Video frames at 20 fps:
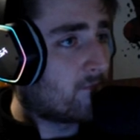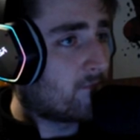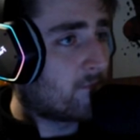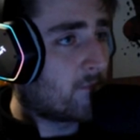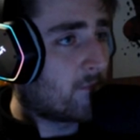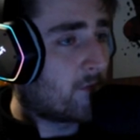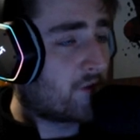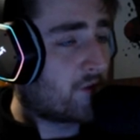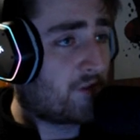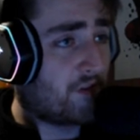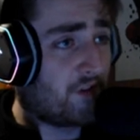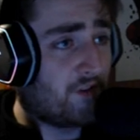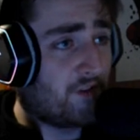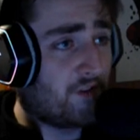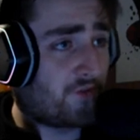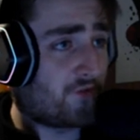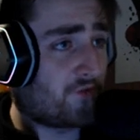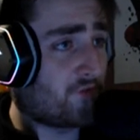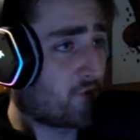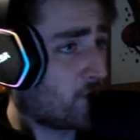She
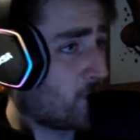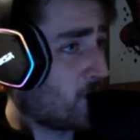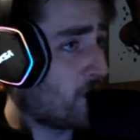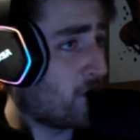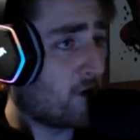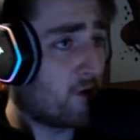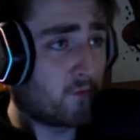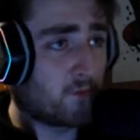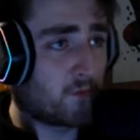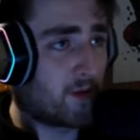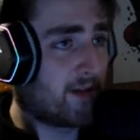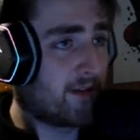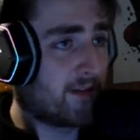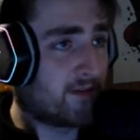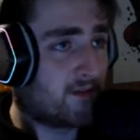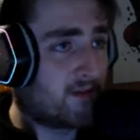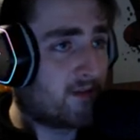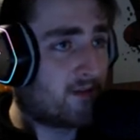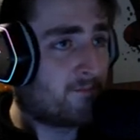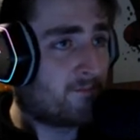sure
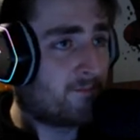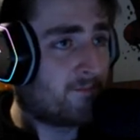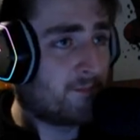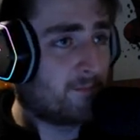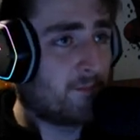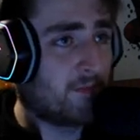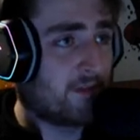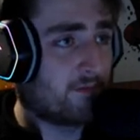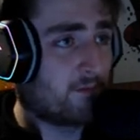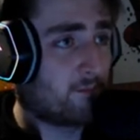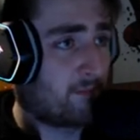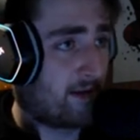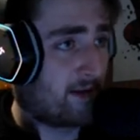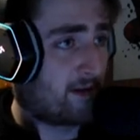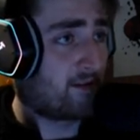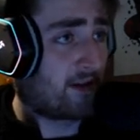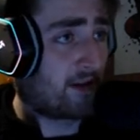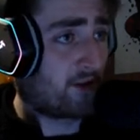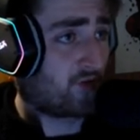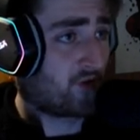will. Even better
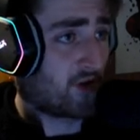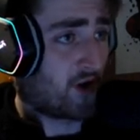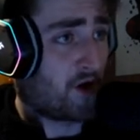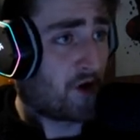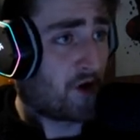than John,